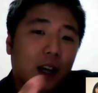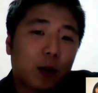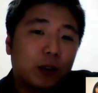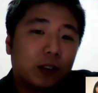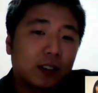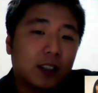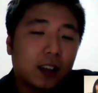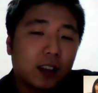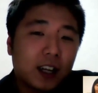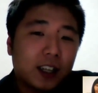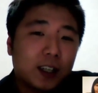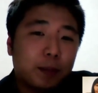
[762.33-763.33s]
and I was in that
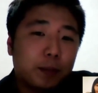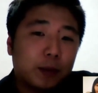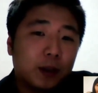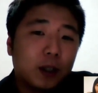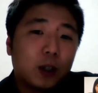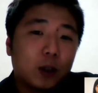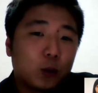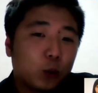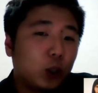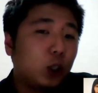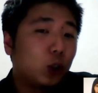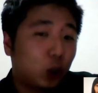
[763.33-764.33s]
lineup,
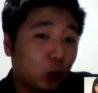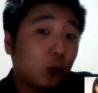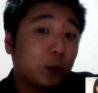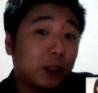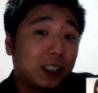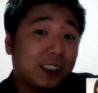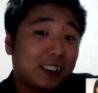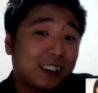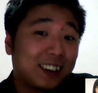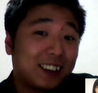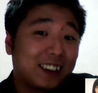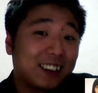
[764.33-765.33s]
would you choose me?
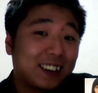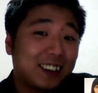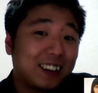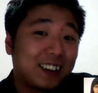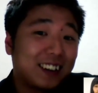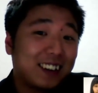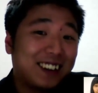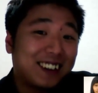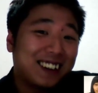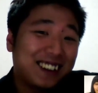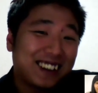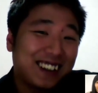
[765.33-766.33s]

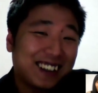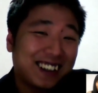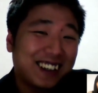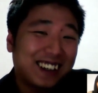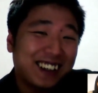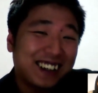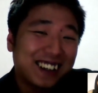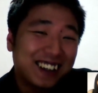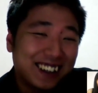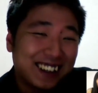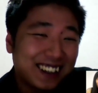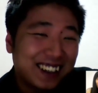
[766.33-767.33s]

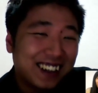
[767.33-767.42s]
Yeah,